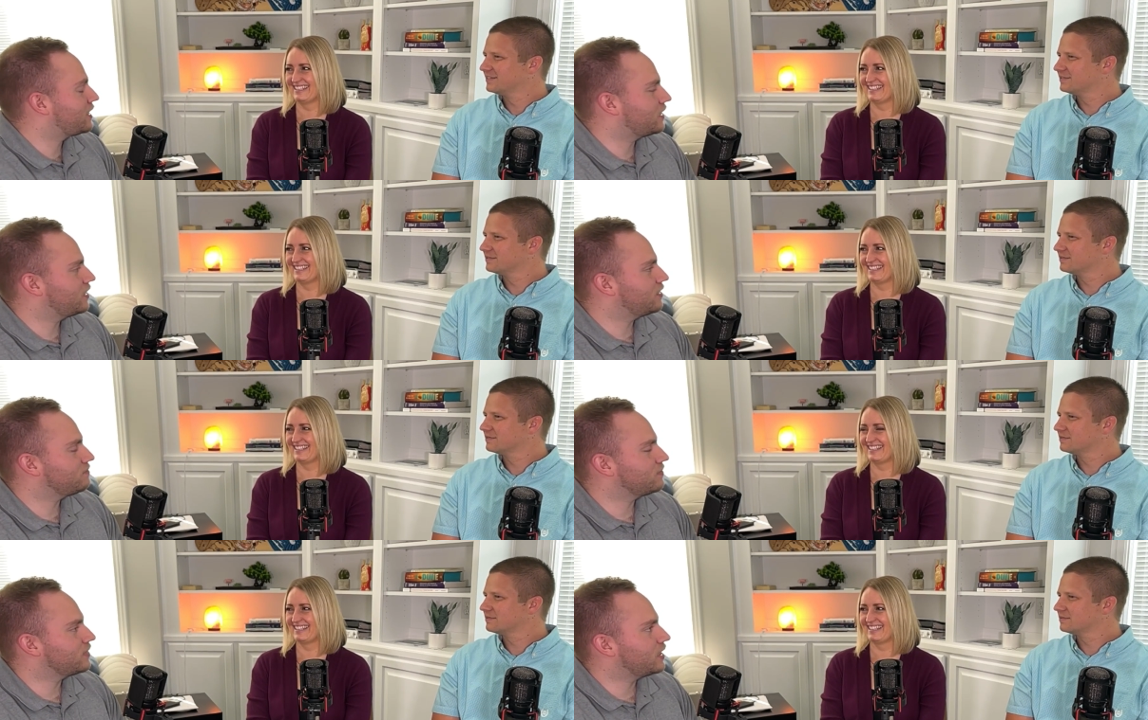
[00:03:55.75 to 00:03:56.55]
Speaker 1: that,
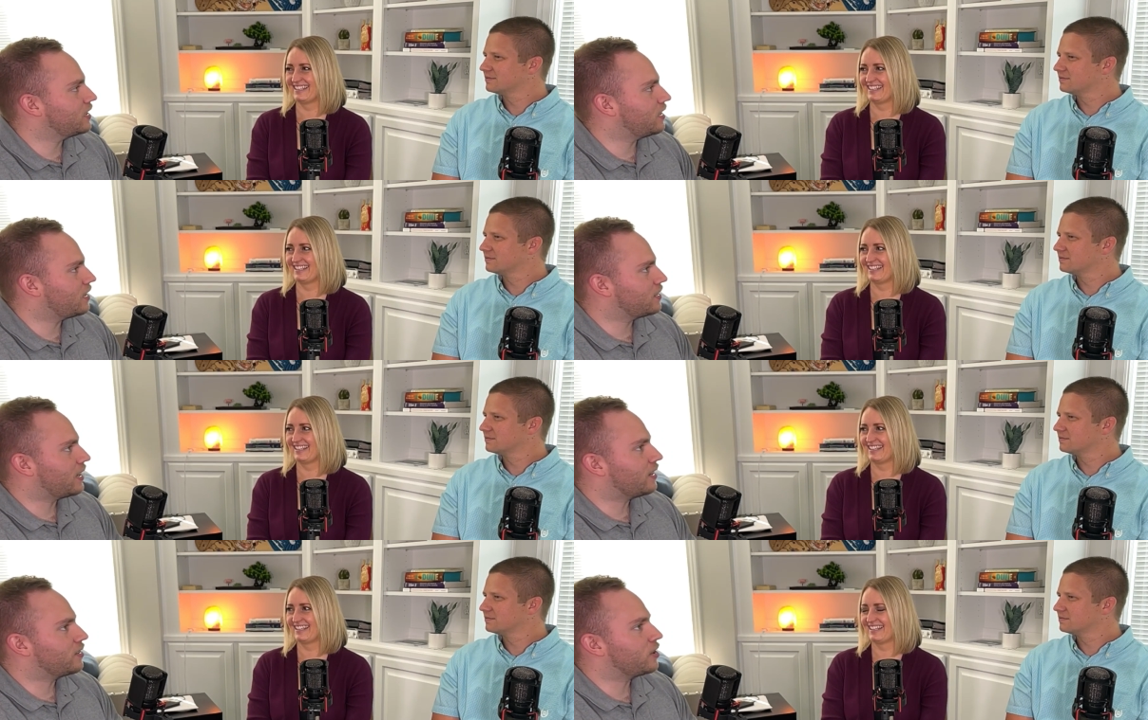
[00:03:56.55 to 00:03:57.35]

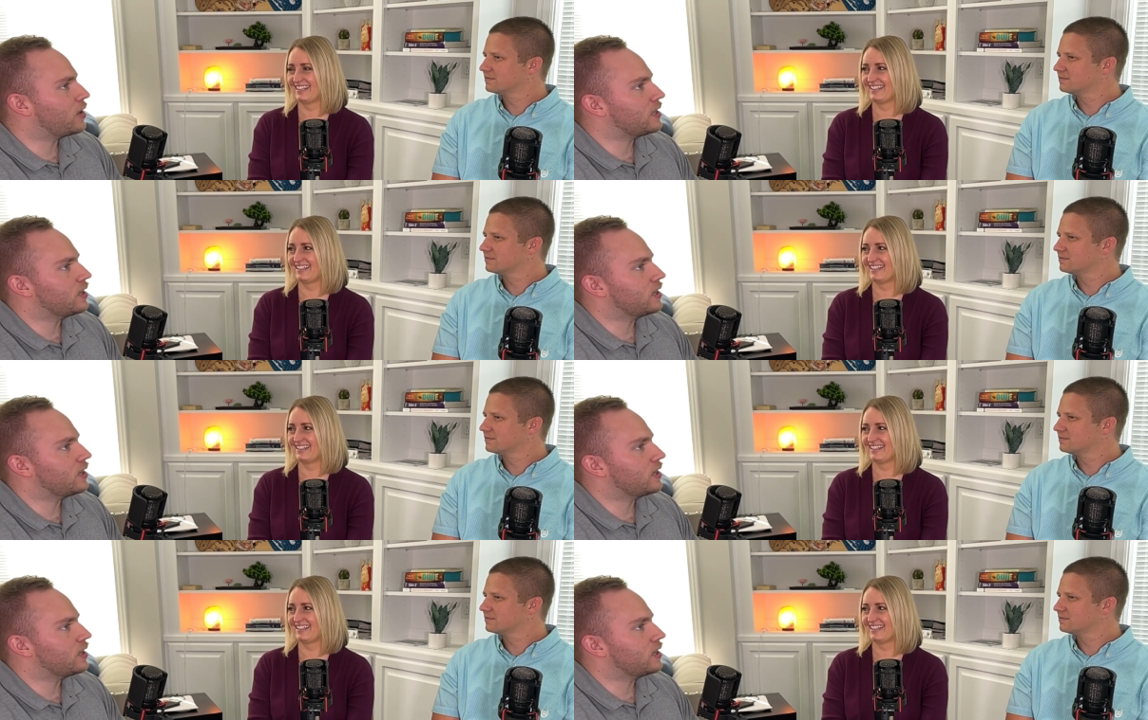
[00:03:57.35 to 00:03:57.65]
I don't know.